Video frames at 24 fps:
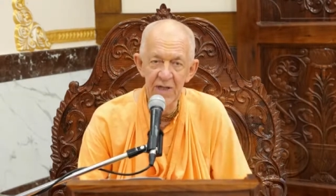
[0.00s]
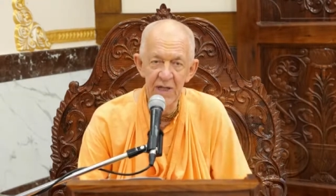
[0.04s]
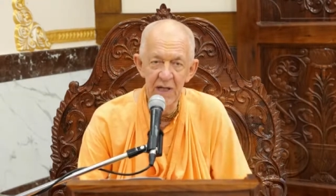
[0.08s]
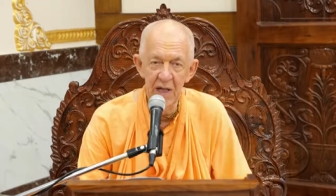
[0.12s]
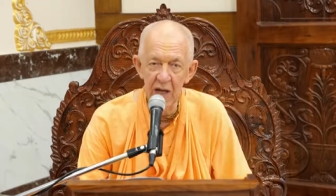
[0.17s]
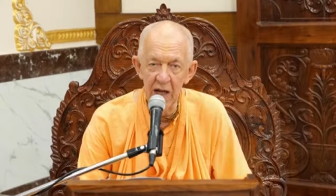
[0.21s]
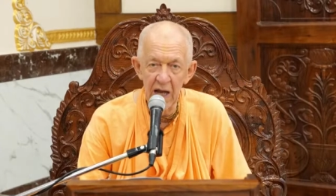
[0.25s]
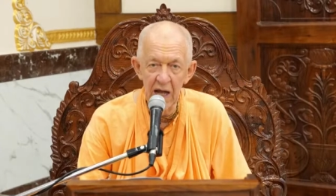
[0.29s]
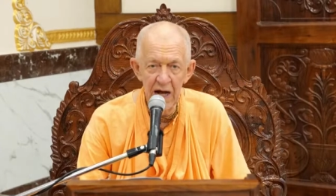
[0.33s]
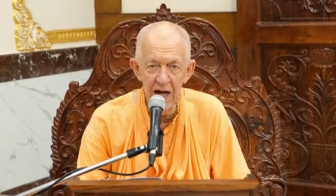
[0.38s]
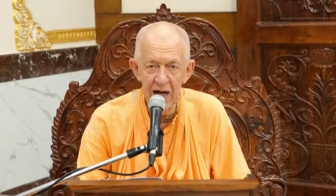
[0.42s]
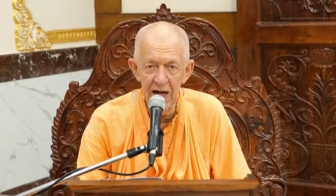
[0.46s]

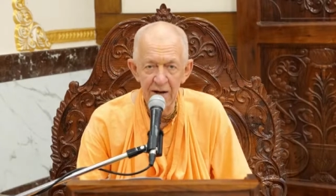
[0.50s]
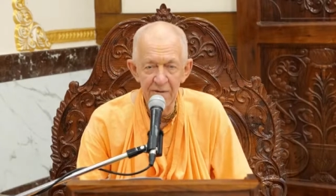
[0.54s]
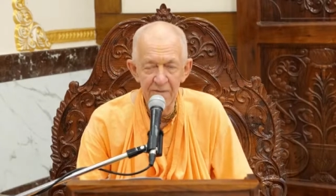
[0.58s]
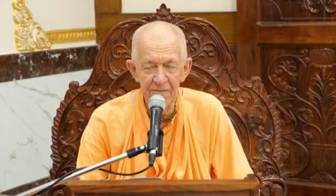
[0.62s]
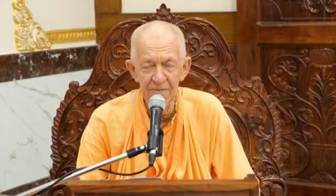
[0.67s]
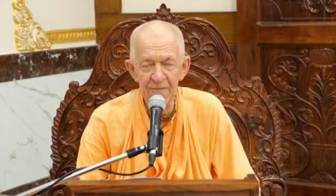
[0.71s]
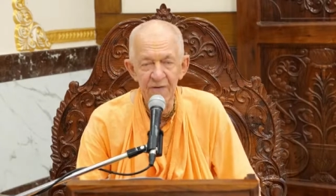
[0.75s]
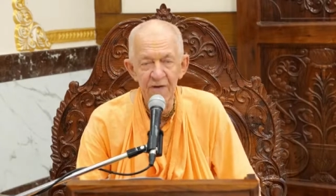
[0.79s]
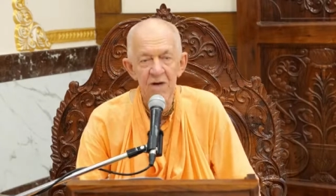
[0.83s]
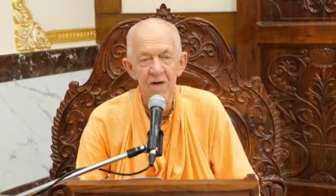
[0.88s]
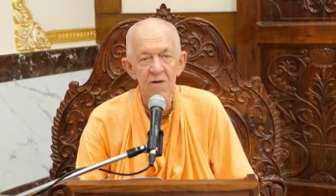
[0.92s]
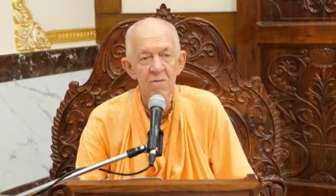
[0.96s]
the
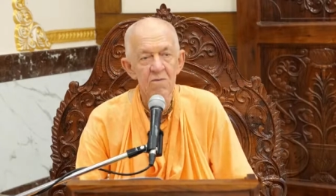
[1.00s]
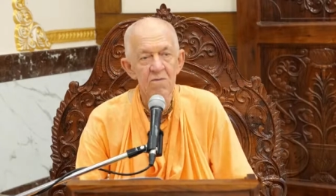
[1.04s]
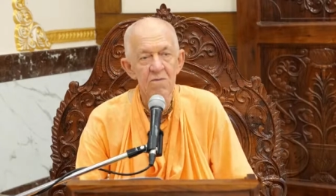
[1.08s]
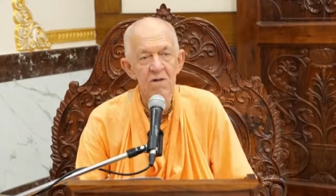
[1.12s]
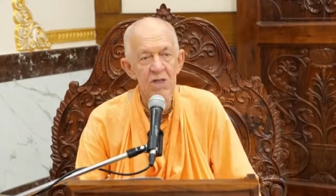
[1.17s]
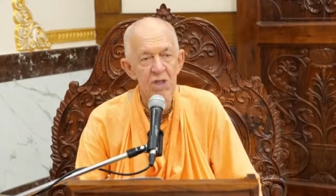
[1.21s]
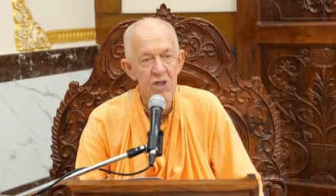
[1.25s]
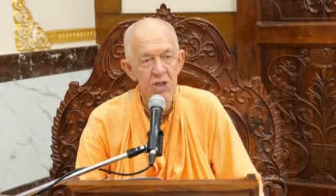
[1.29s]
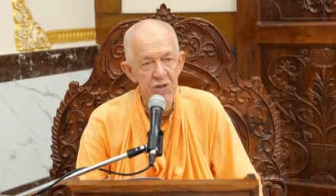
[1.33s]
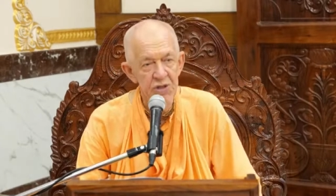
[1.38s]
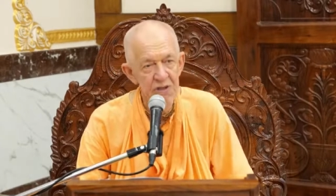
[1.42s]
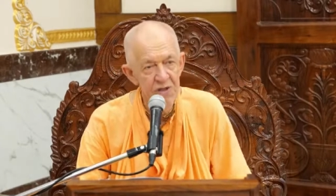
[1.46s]
love
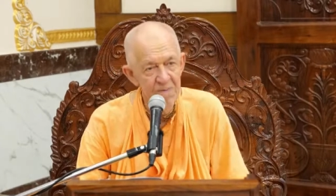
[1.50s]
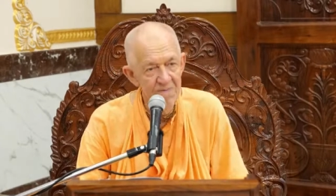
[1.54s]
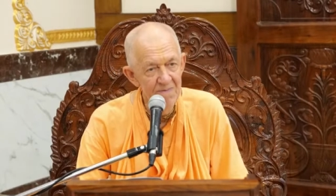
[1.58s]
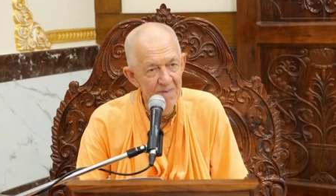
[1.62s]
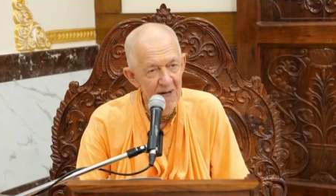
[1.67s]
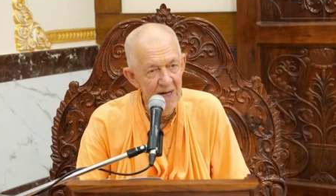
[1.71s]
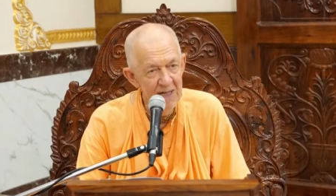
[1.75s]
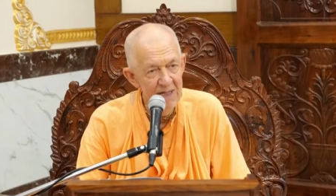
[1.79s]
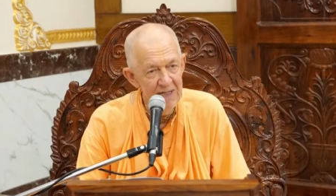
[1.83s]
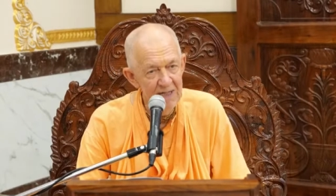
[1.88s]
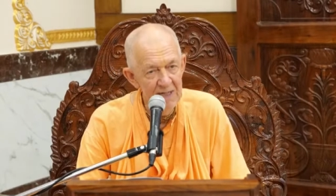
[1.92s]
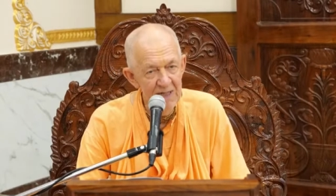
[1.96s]
which
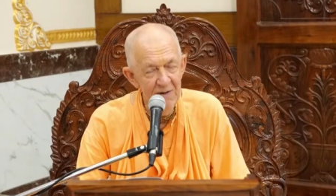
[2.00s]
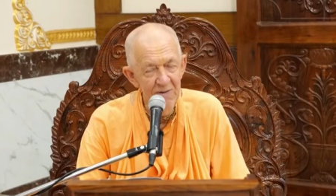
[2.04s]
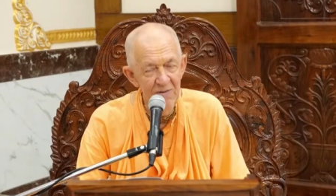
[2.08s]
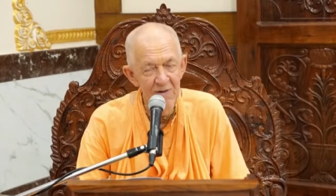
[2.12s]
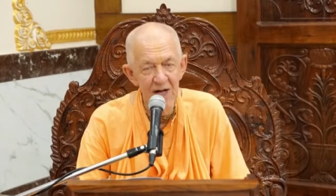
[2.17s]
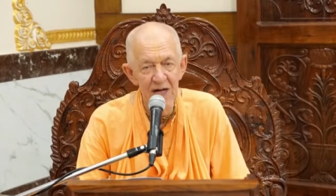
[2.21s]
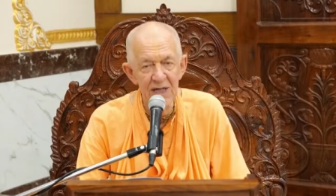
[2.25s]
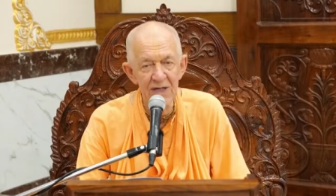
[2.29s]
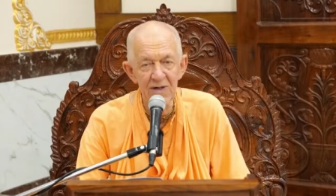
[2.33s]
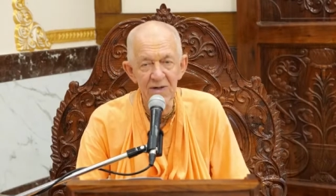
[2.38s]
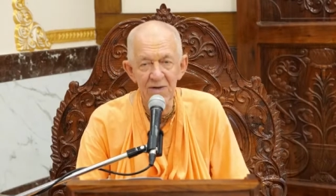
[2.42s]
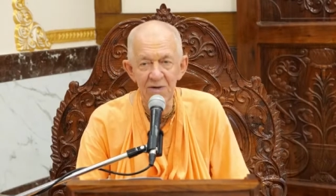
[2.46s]
Srimati
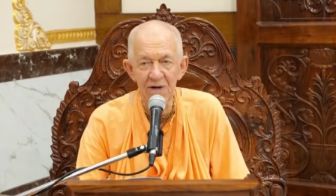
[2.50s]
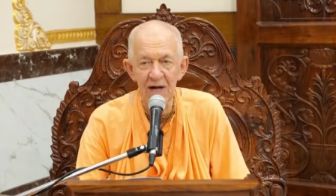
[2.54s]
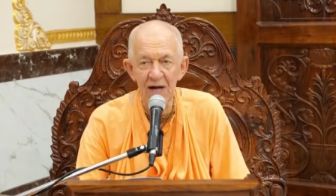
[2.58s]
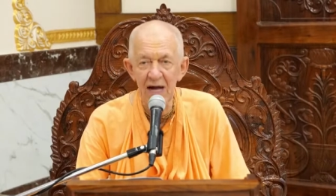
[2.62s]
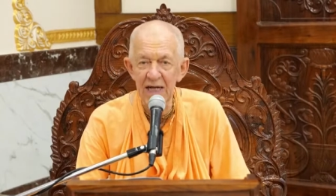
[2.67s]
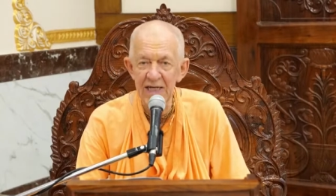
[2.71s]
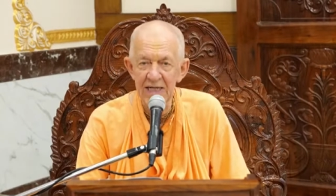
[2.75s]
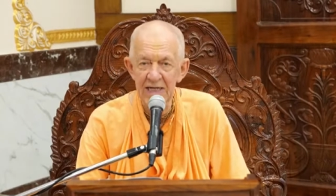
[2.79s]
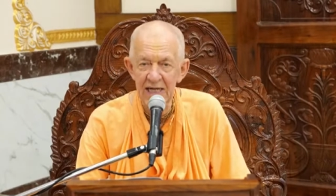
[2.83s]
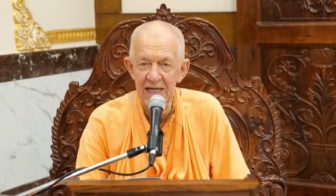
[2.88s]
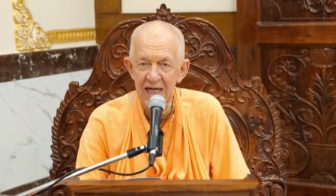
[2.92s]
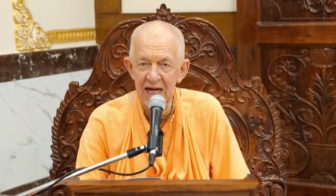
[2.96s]

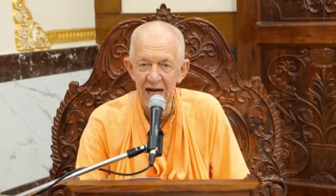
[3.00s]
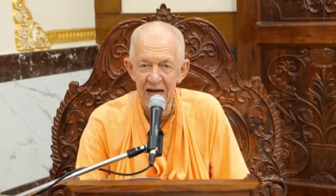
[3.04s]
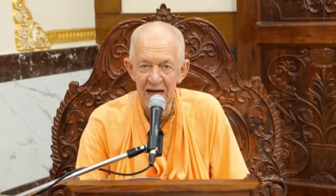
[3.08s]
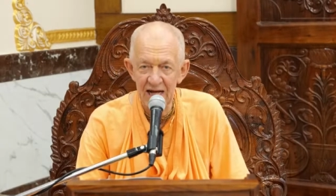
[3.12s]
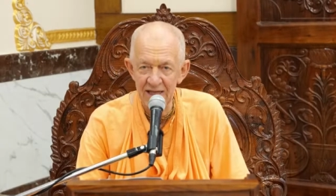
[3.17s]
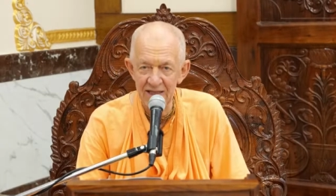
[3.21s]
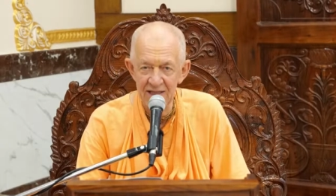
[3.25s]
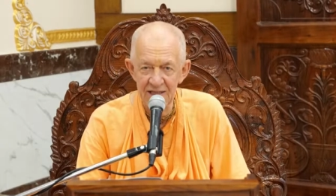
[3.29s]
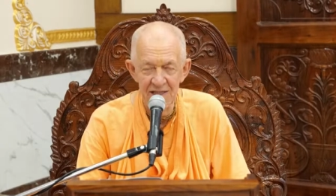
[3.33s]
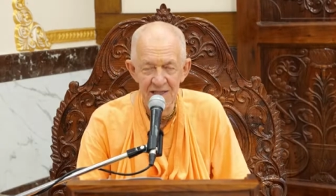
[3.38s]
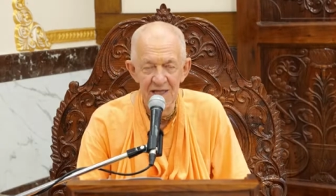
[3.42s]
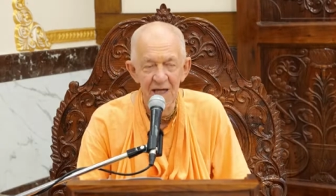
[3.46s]
Radharani
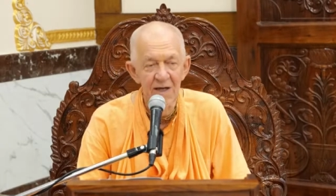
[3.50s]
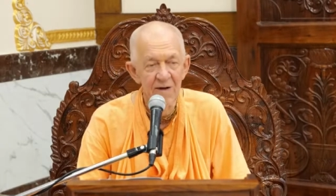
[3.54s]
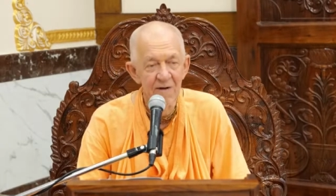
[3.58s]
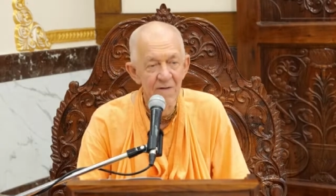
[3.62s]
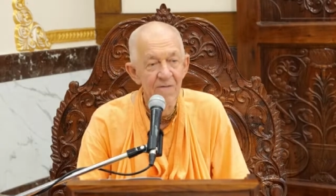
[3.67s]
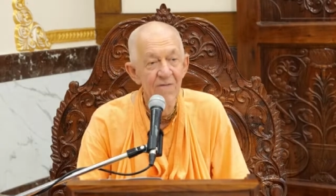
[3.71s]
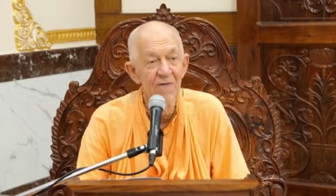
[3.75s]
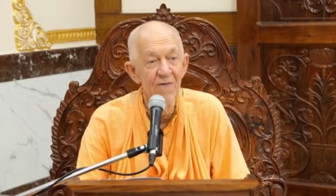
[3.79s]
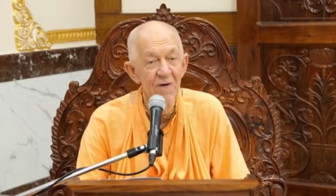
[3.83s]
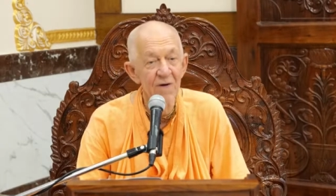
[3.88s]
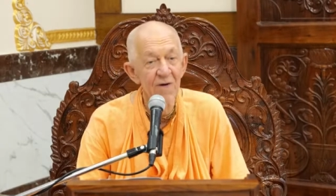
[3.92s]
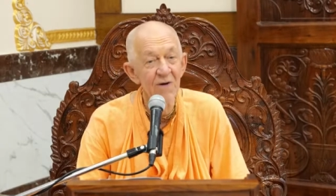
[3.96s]
has
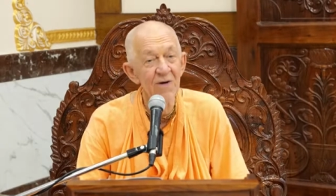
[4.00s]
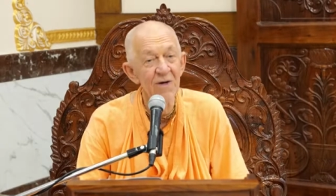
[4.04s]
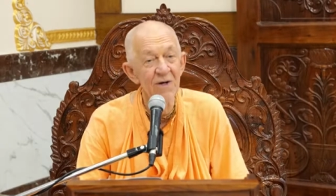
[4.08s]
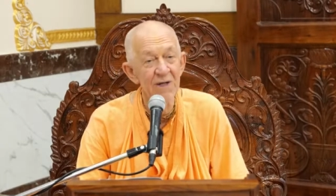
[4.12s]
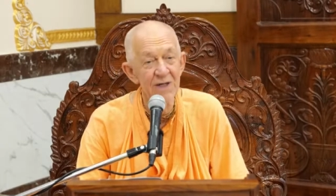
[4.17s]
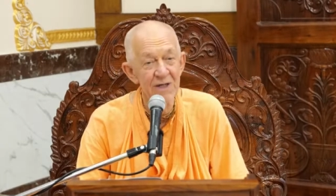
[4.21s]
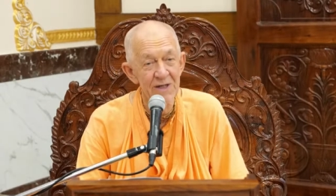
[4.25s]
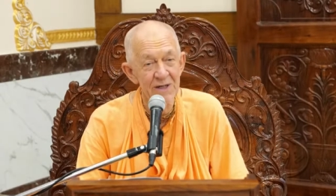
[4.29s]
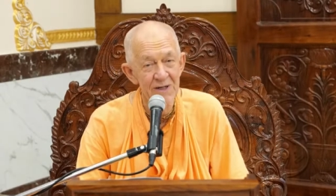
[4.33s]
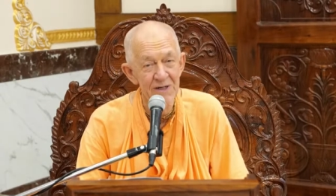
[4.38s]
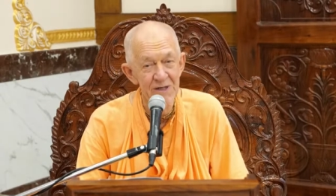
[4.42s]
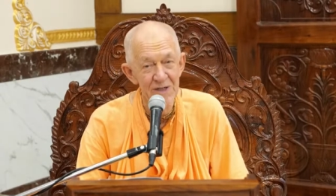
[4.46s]
for
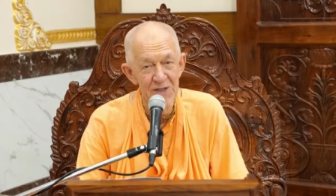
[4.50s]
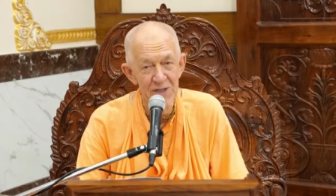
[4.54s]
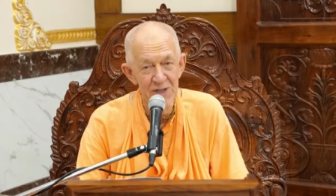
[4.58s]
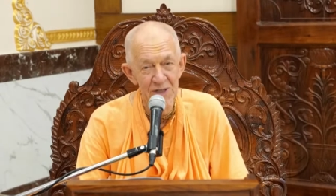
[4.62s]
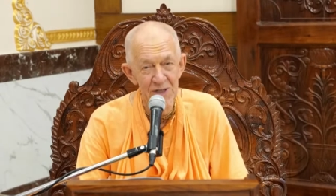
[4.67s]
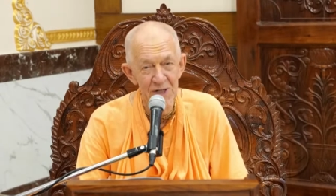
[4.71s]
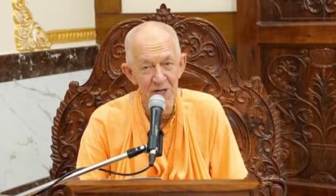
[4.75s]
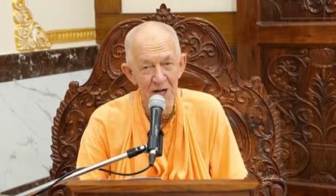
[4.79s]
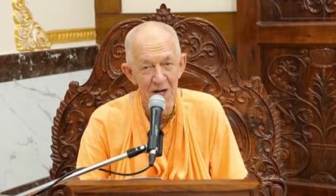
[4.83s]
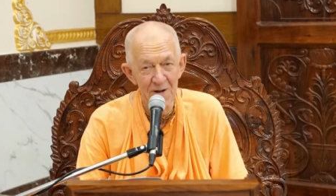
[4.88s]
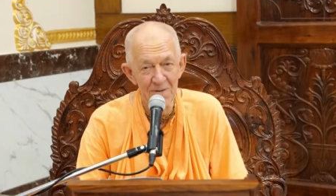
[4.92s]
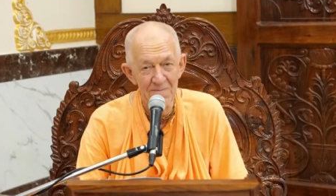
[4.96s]
Lord
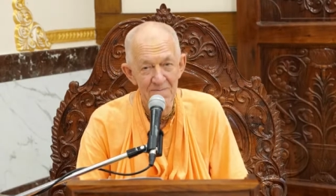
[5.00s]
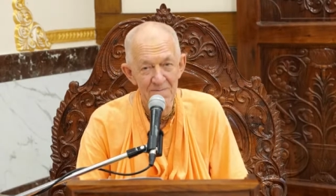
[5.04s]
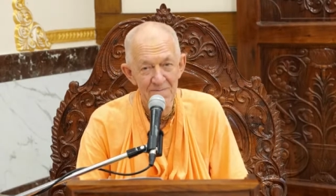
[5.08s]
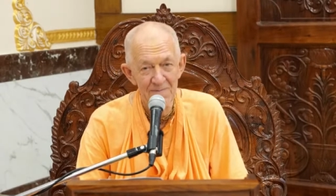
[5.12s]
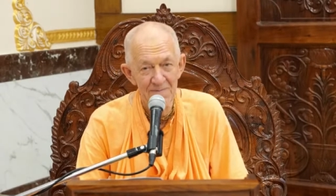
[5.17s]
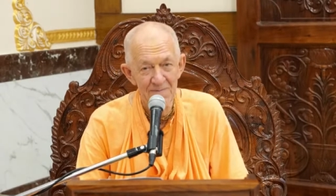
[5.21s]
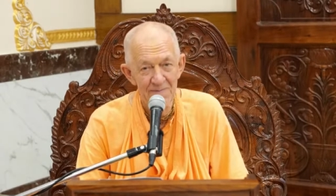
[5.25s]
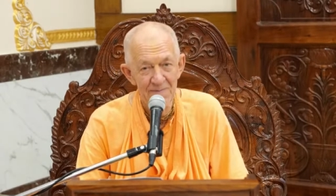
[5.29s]
Krishna.